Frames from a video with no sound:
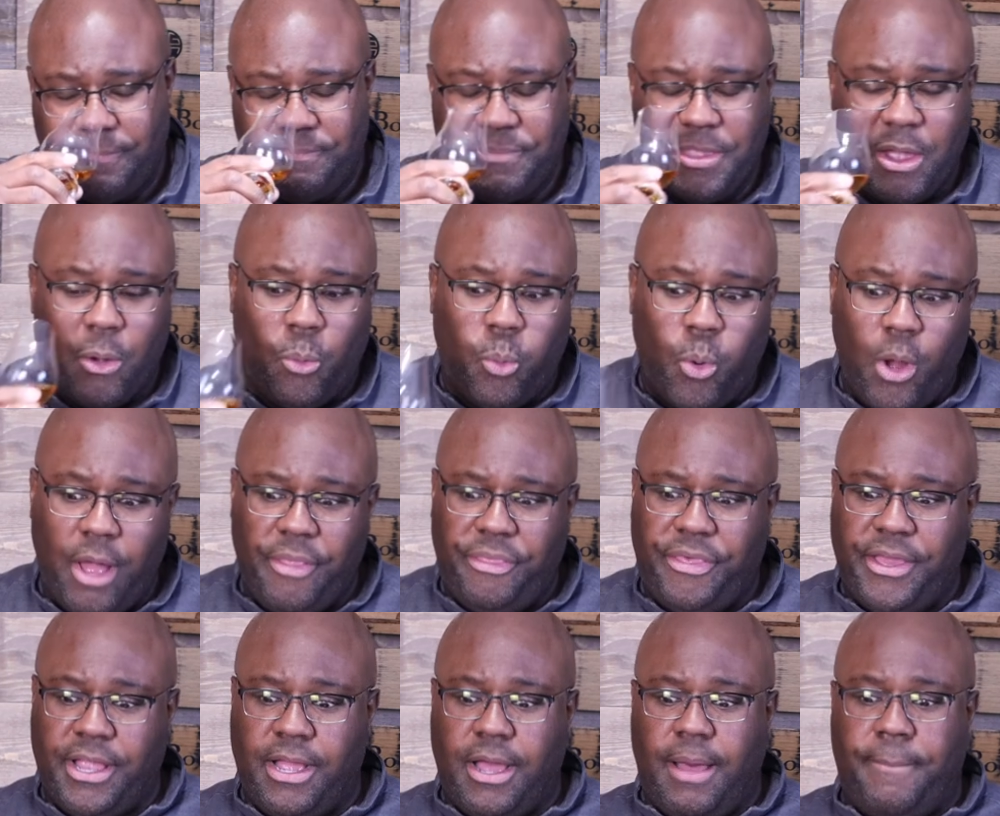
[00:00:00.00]
Now, one
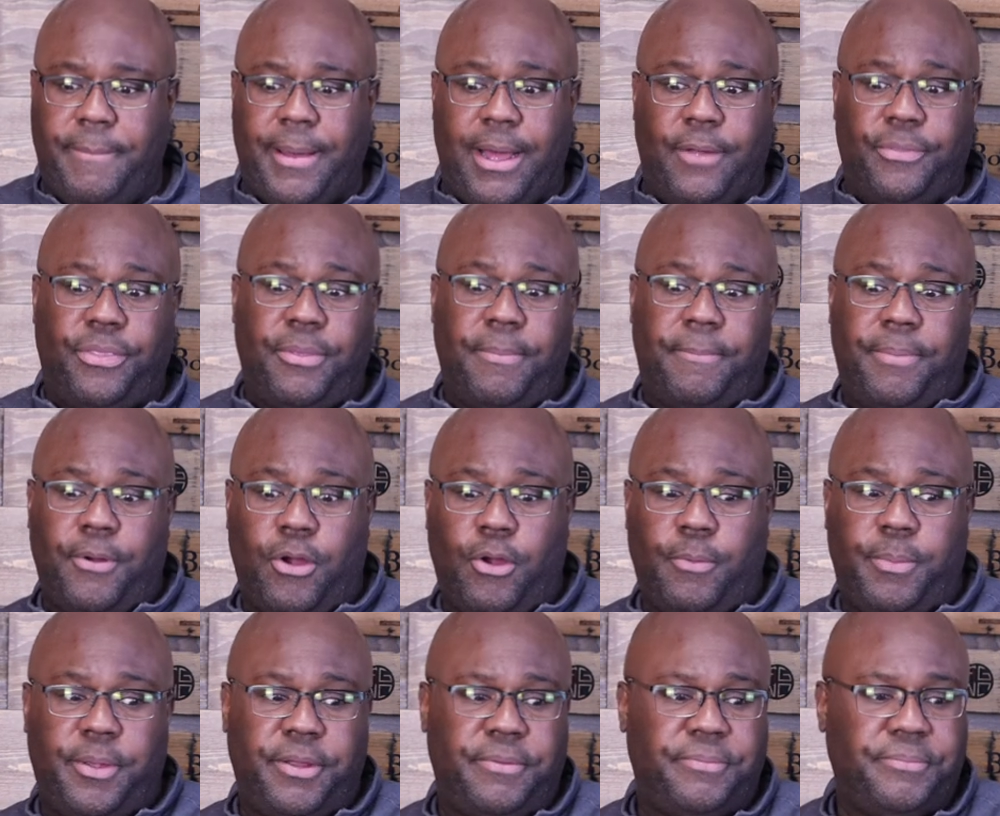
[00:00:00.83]
thing about the
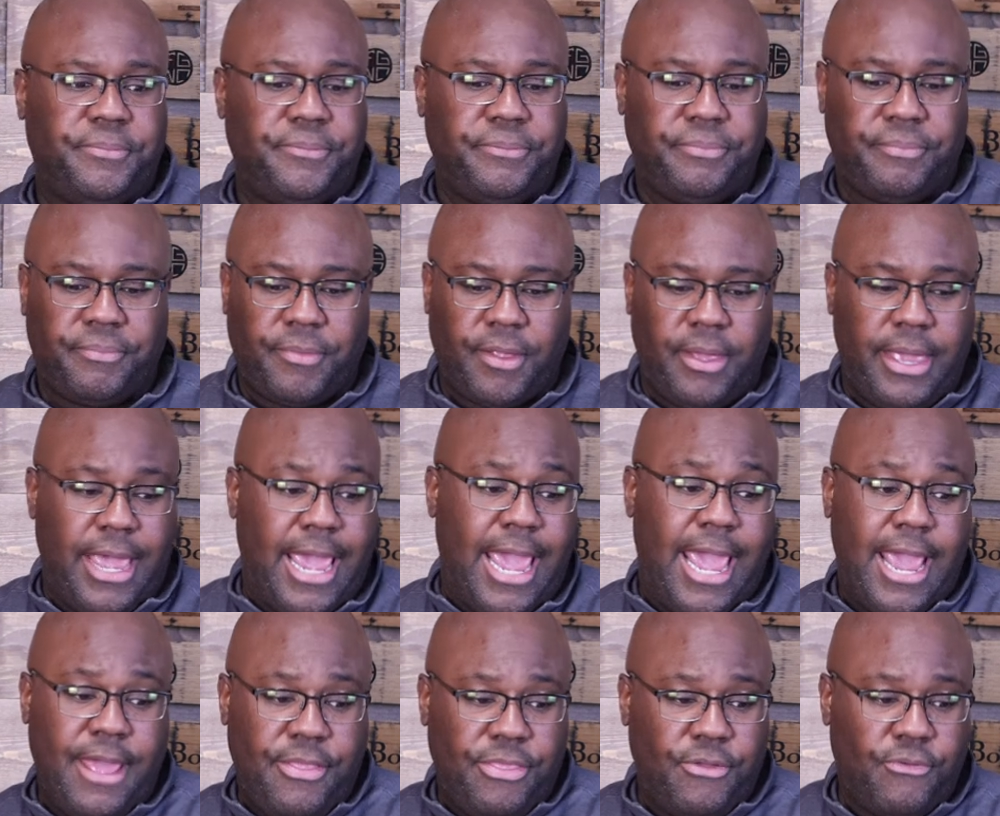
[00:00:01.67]
bourbon
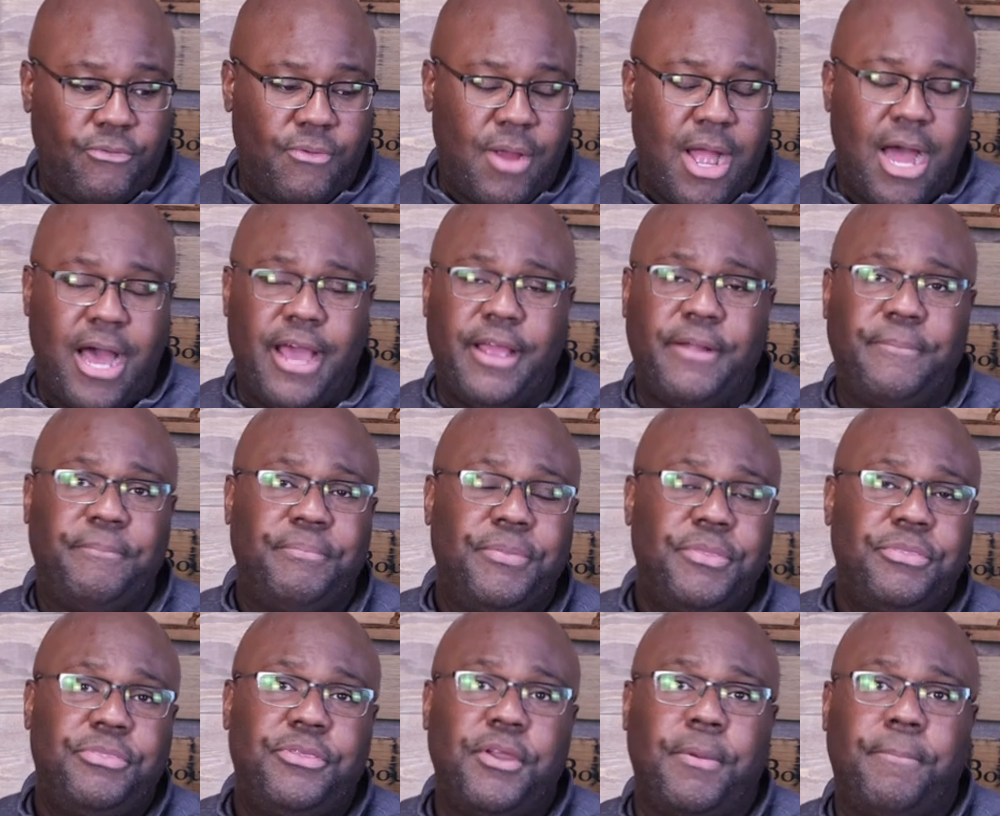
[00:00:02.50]
and the rye,
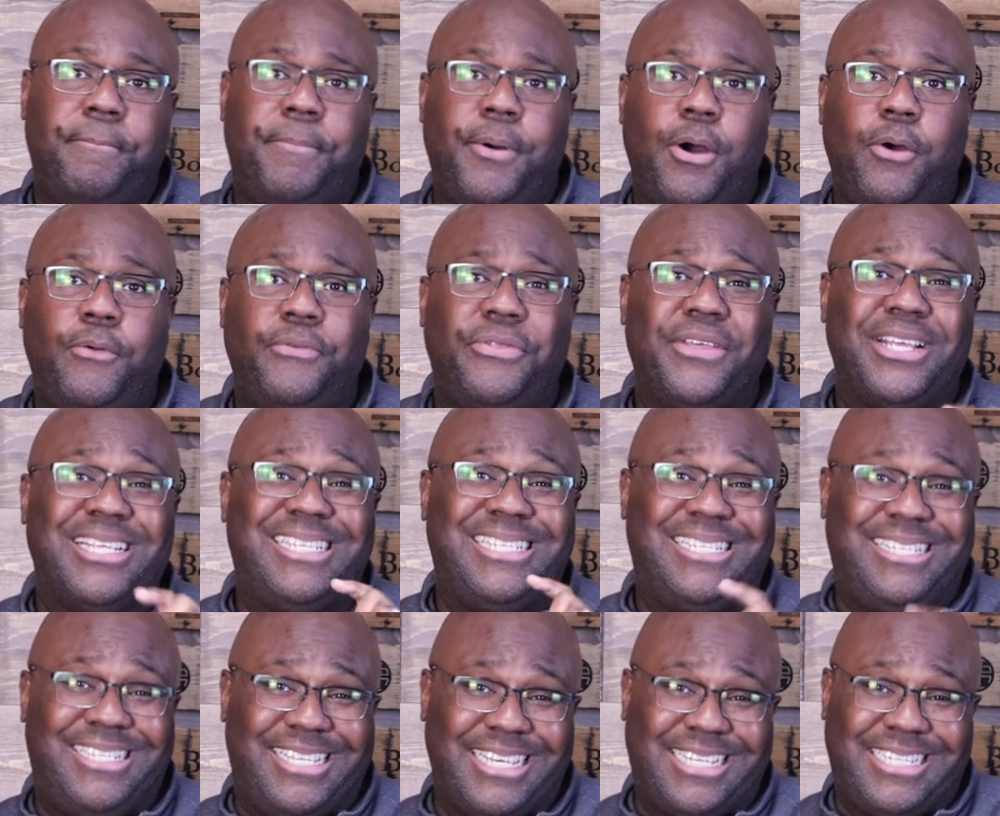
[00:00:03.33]
they're both
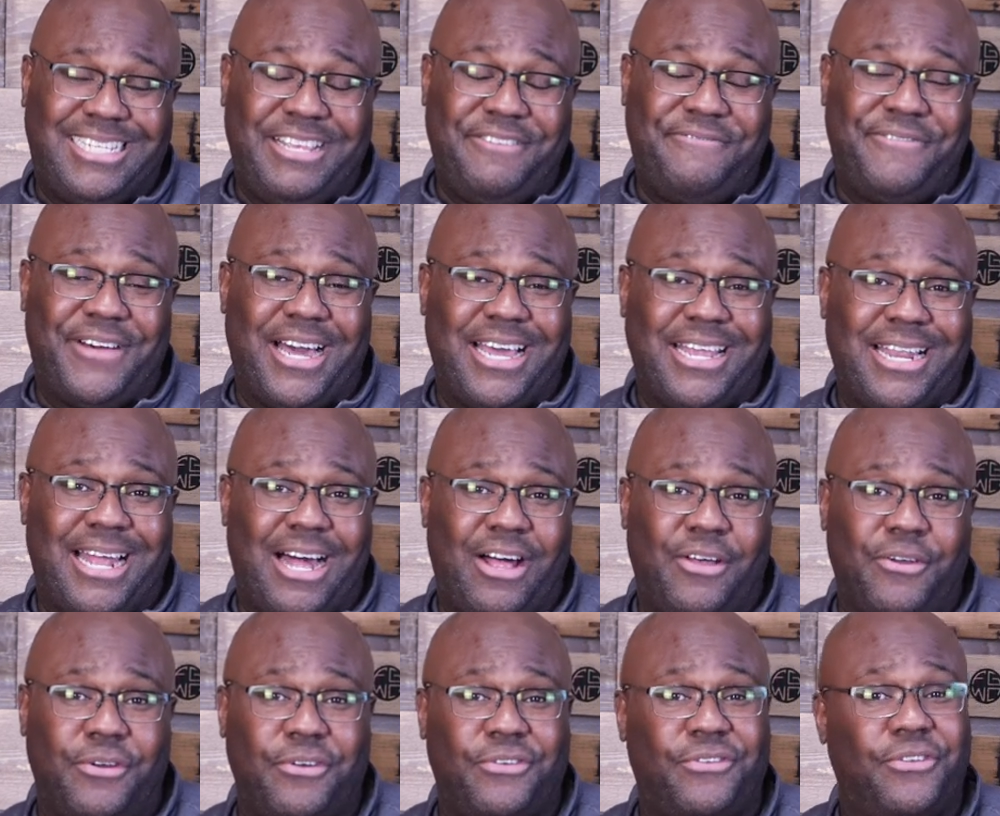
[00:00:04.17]

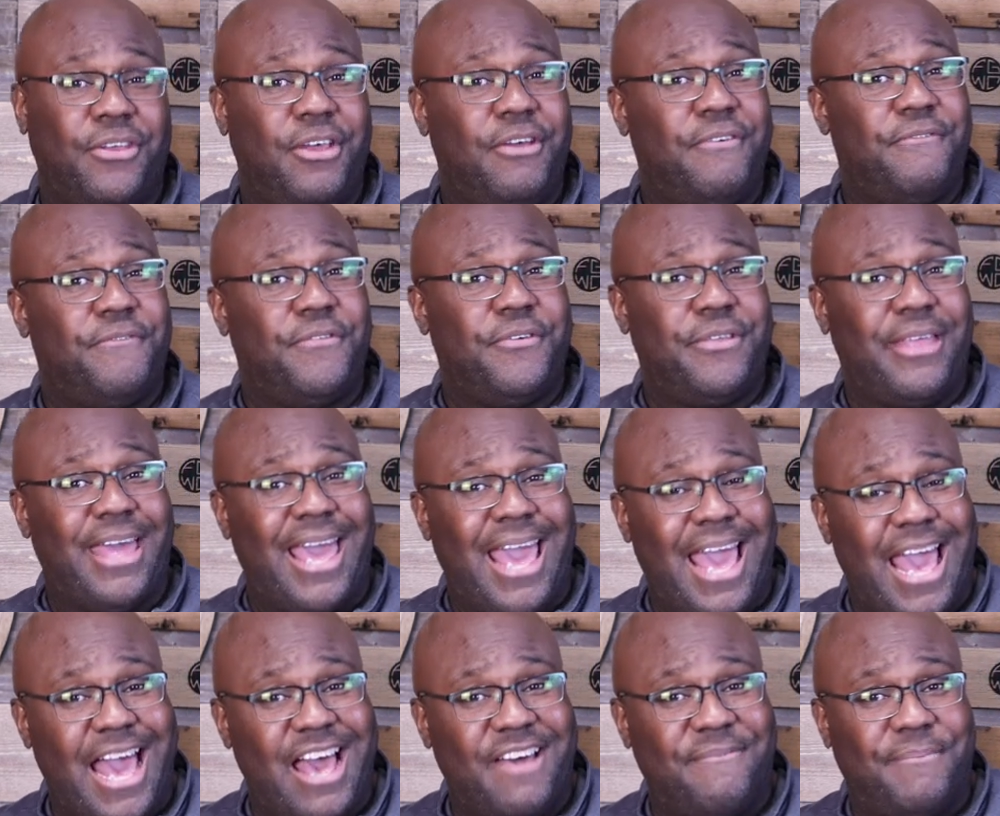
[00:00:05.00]
$65 for the
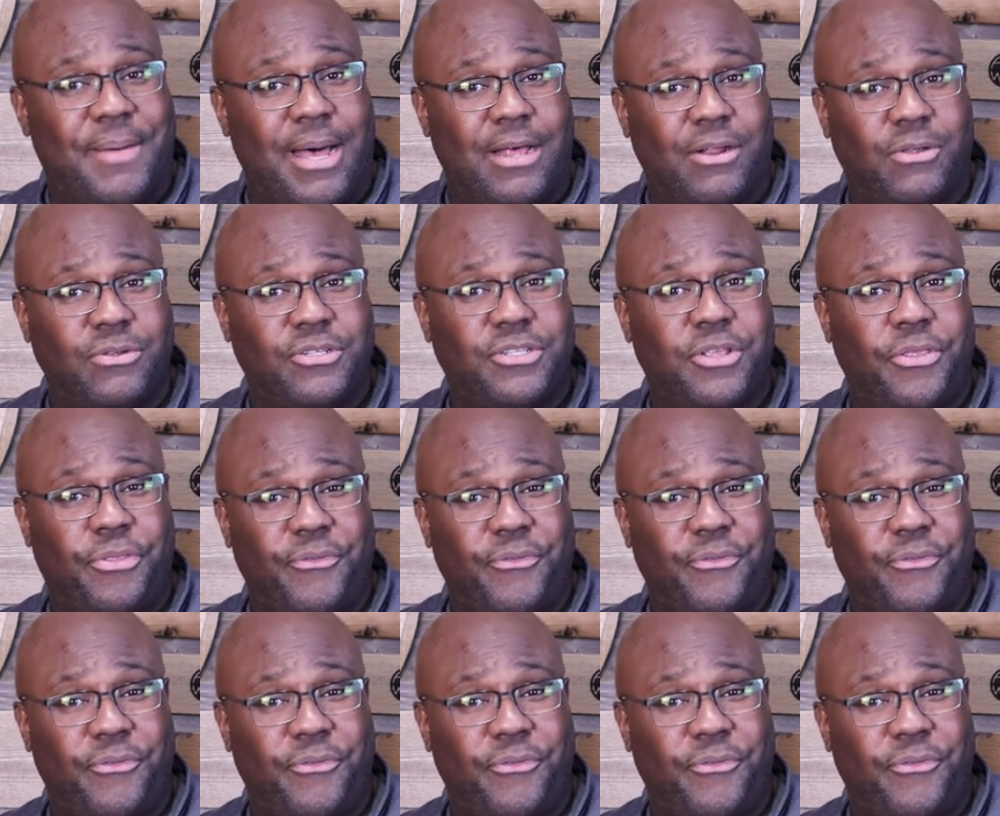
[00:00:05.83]
half bottles, the